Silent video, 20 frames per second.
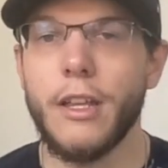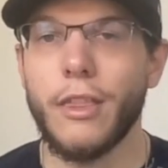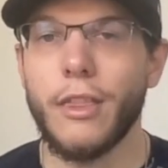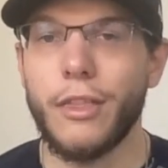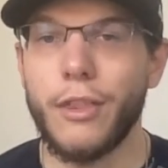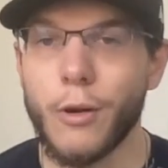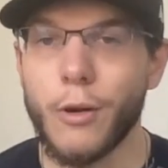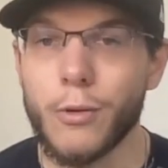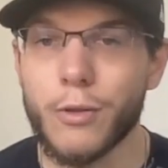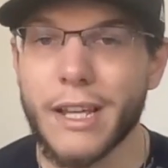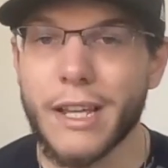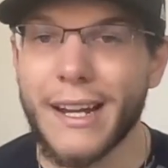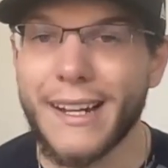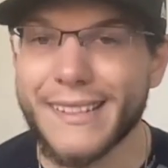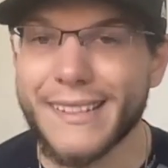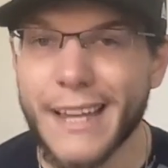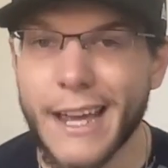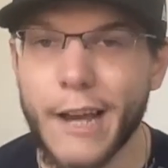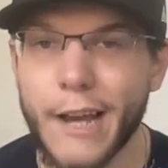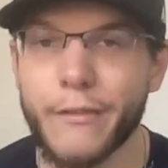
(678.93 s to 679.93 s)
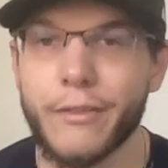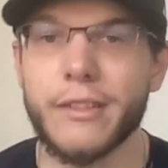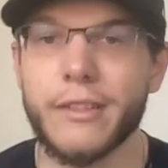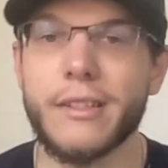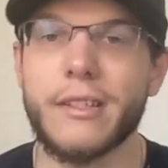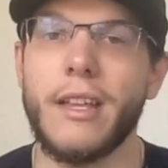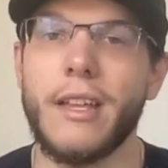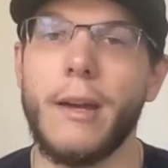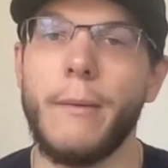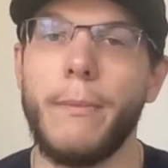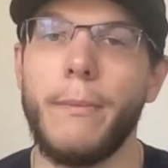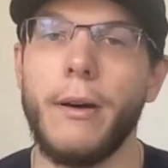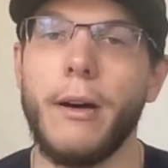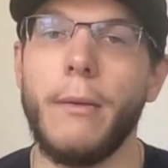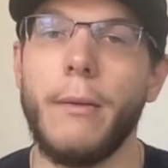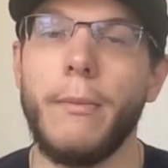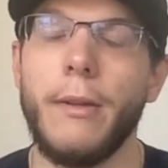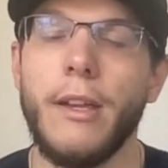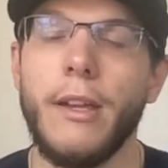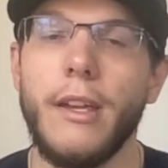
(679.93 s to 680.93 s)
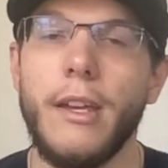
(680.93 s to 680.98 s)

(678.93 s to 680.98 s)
Those guys have to step up.